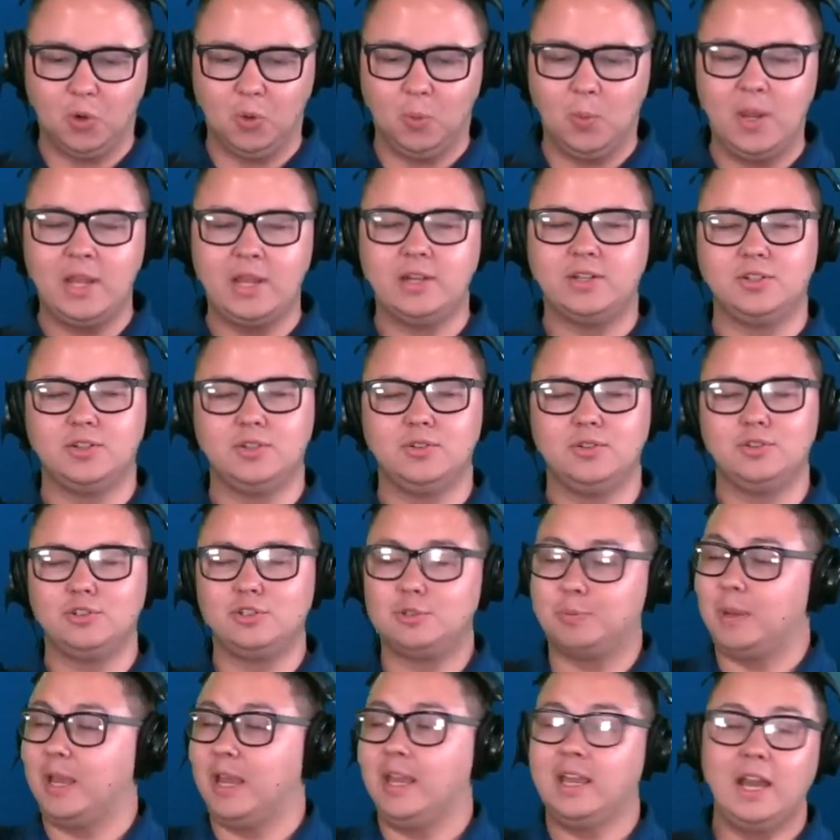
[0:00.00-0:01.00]
we do,
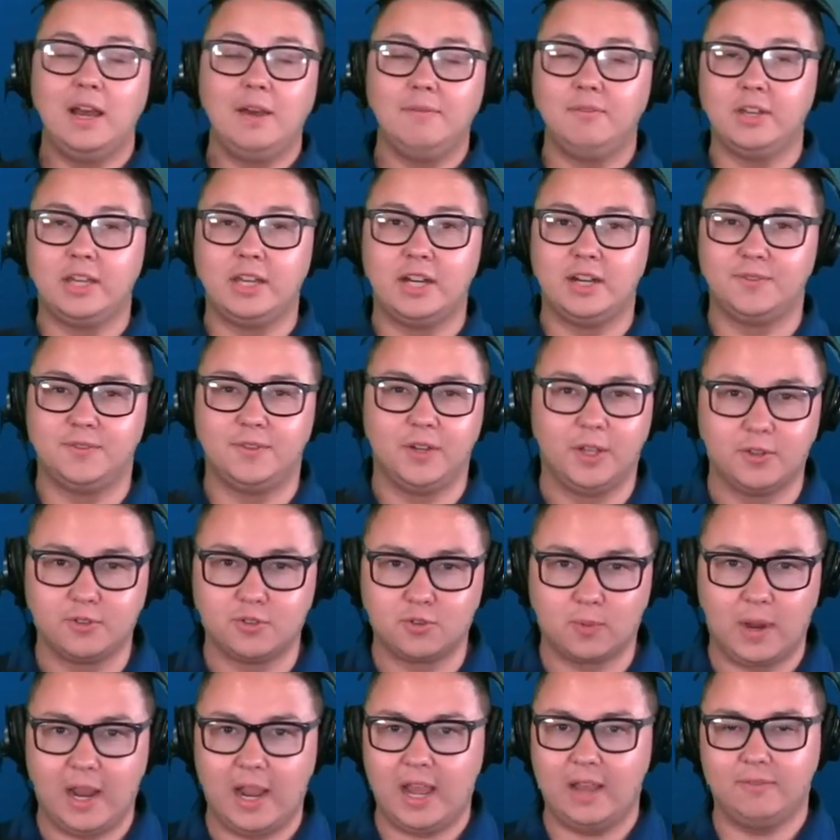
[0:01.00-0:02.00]
speaking of the NFL
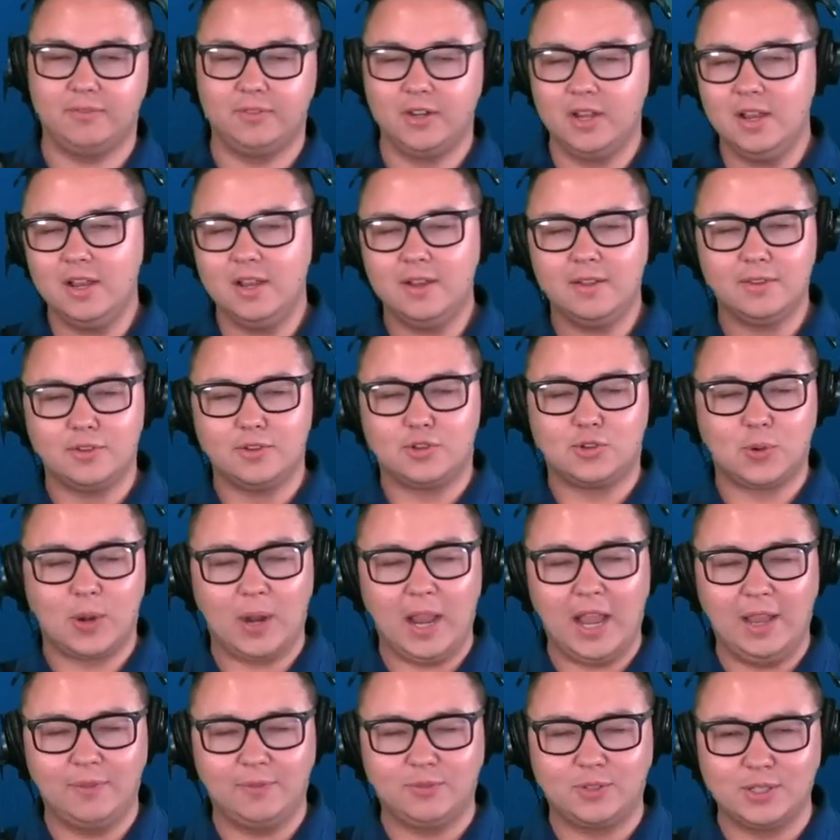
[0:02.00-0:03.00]
draft, the
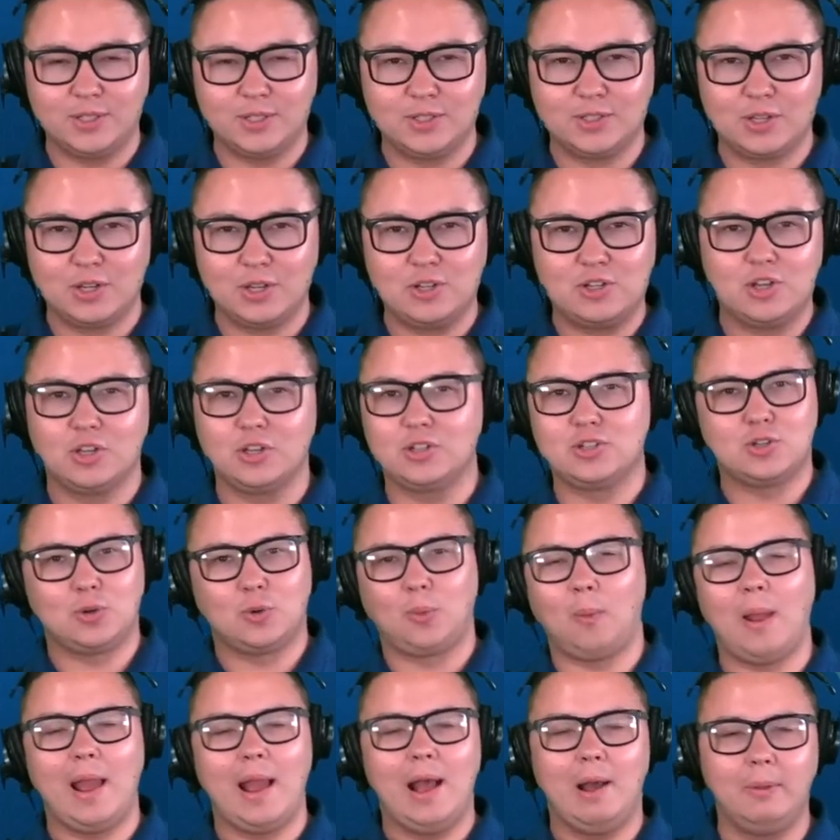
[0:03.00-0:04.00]
draft is just
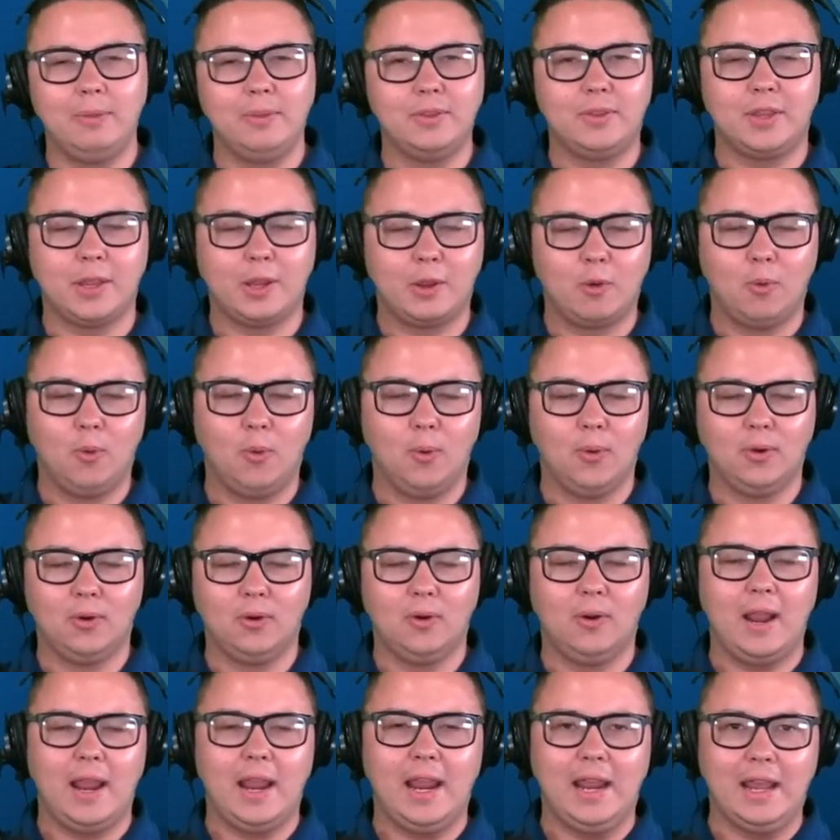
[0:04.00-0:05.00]
around the
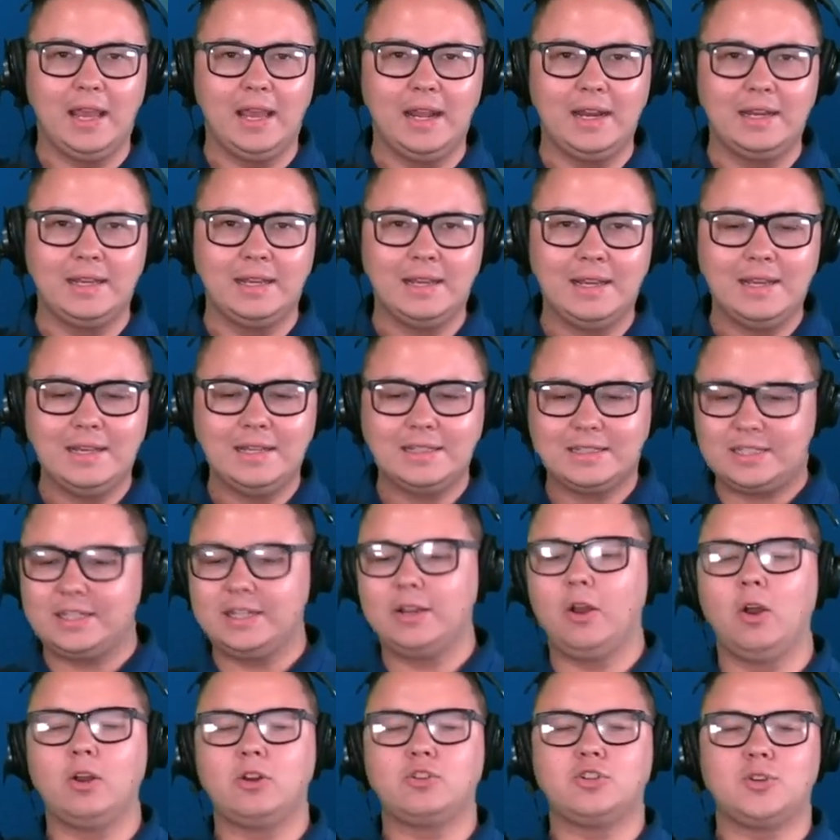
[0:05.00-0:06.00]
corner, and
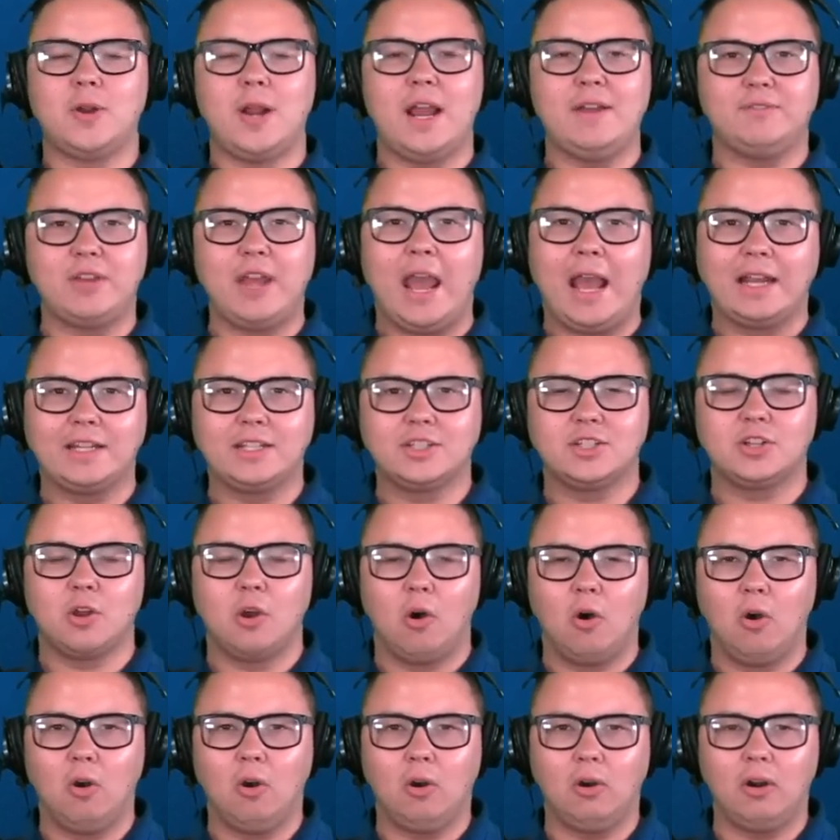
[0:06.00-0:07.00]
Seahawks draft hats
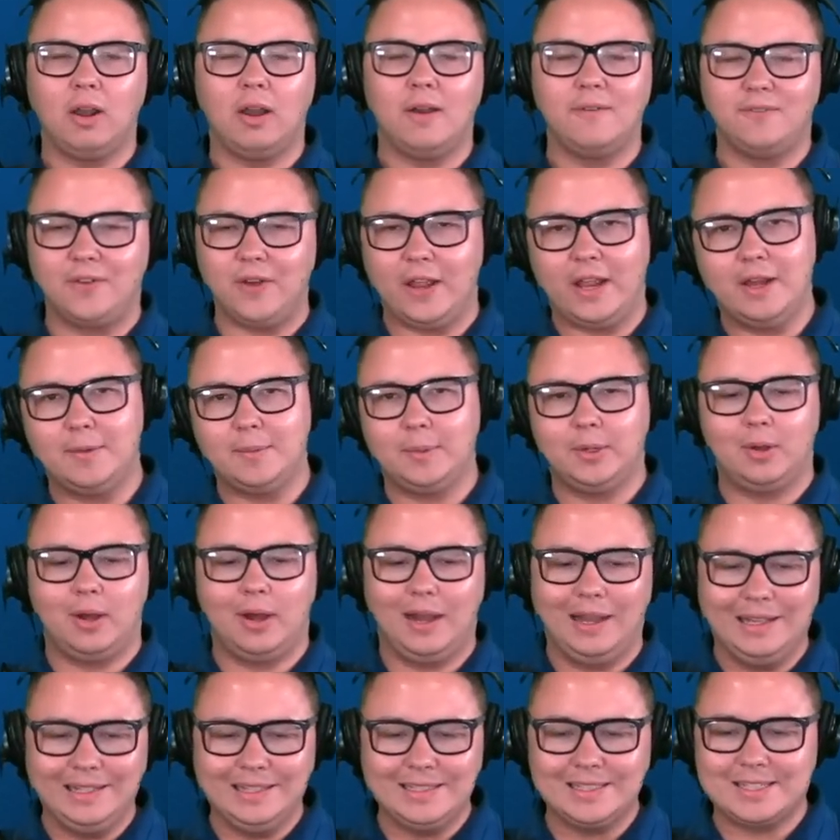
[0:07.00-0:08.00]
are available
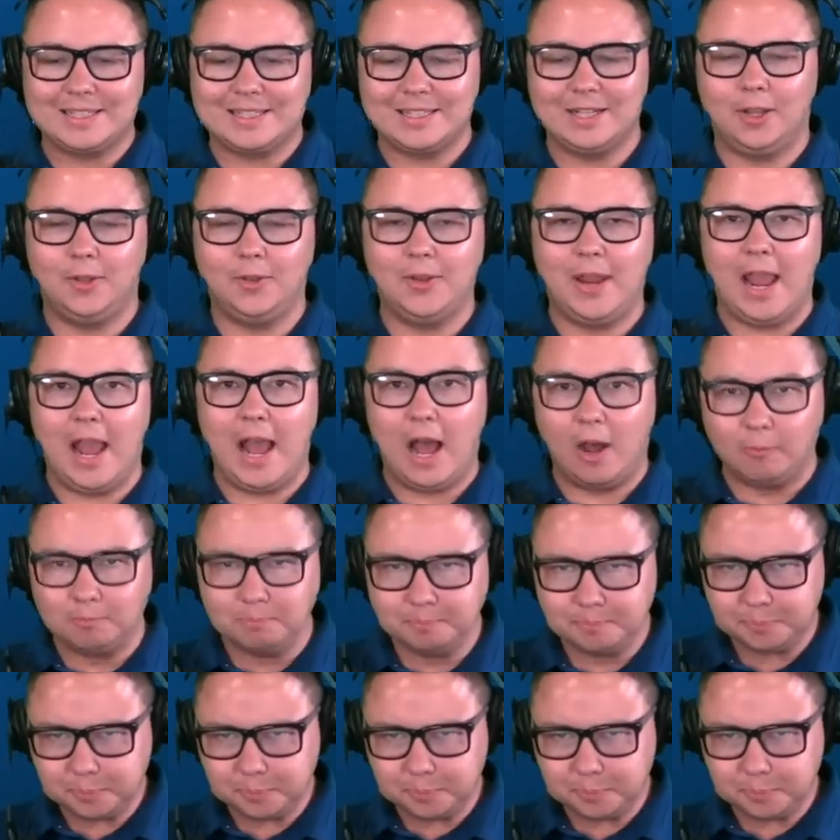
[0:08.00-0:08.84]
on sale now.